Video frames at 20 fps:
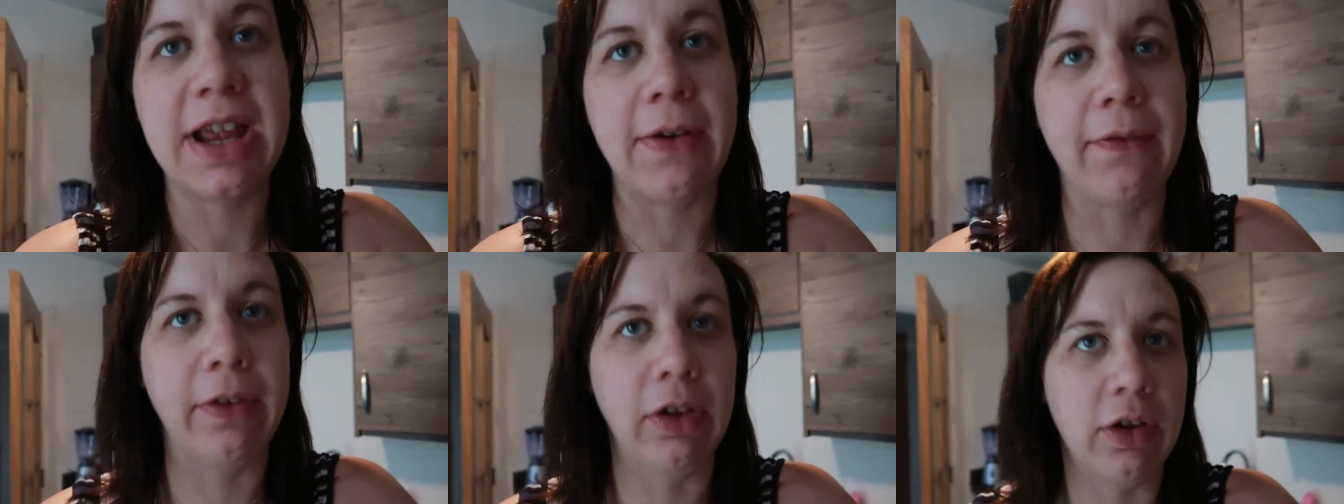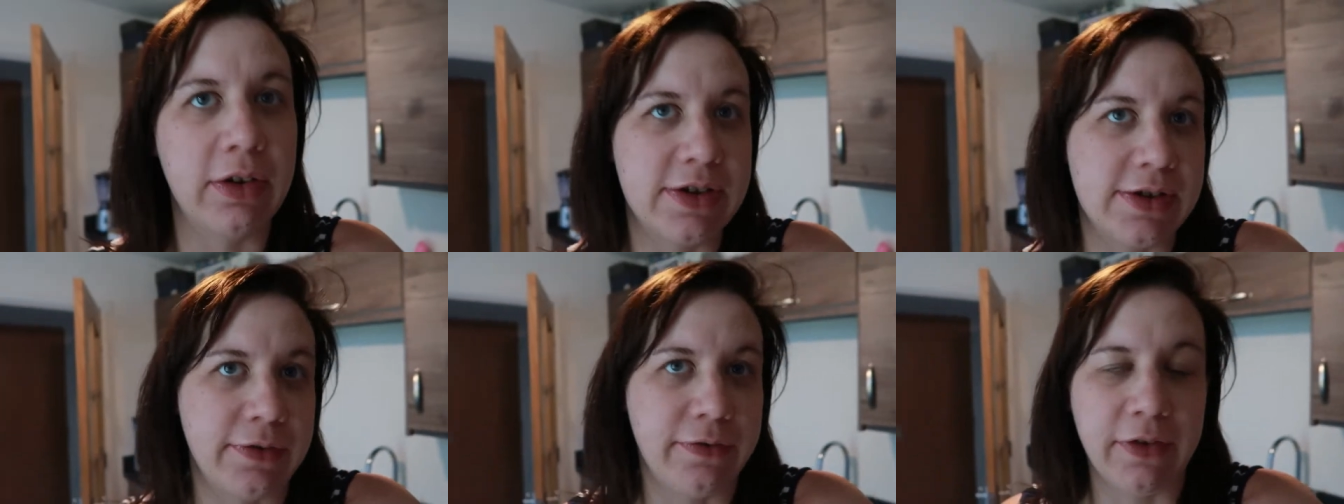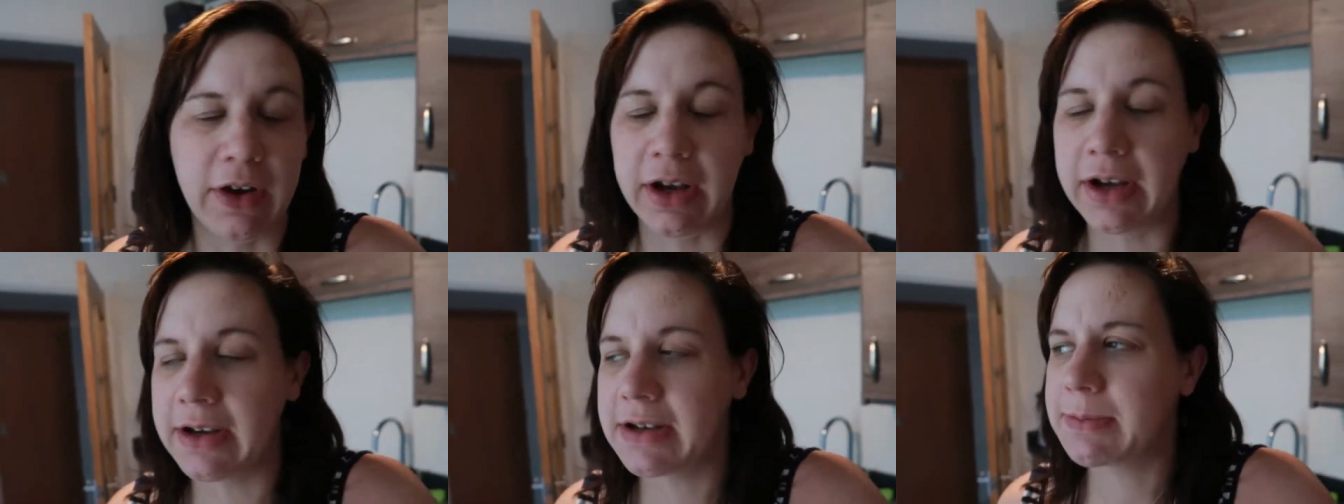having lots of
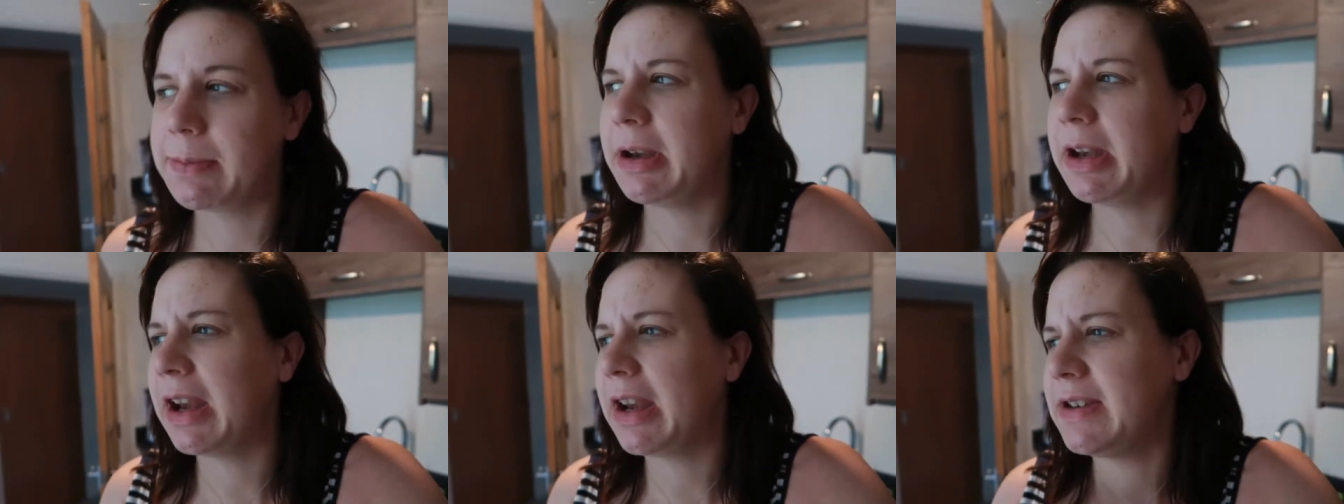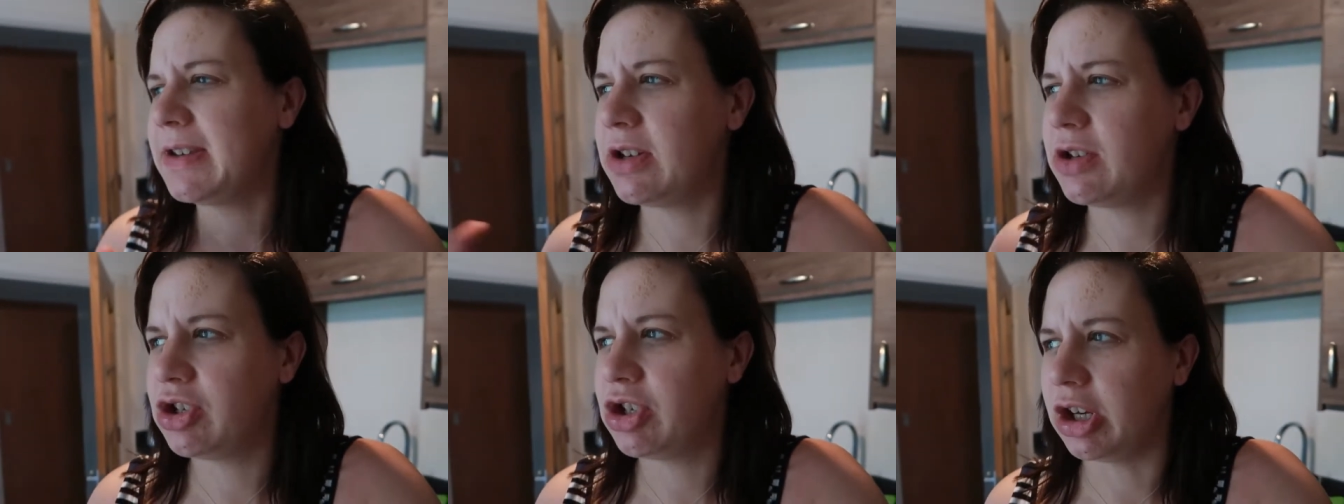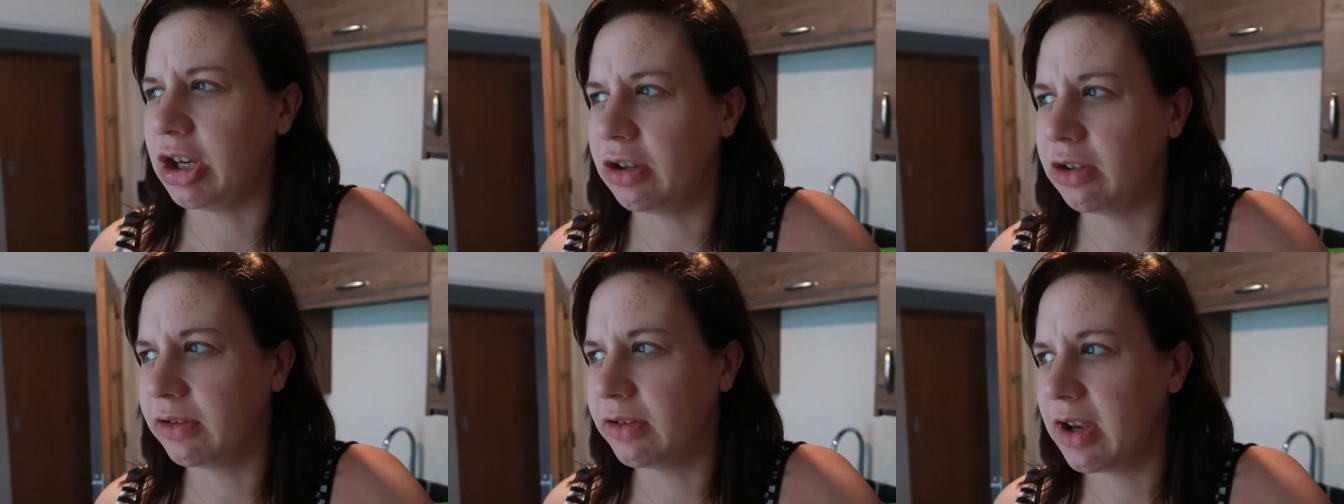fun and it's been nice and
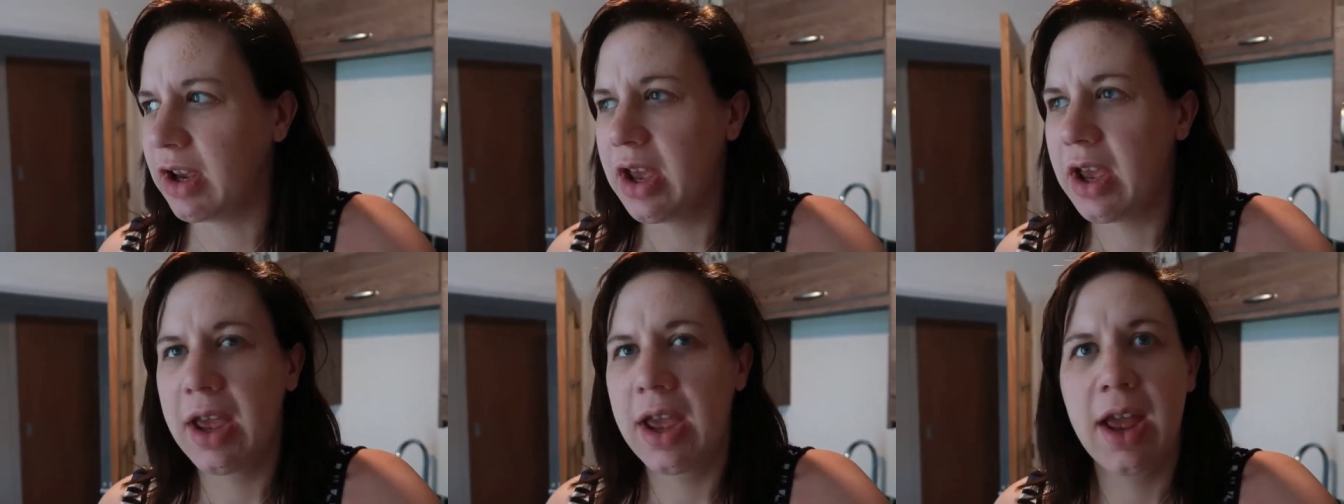chilled.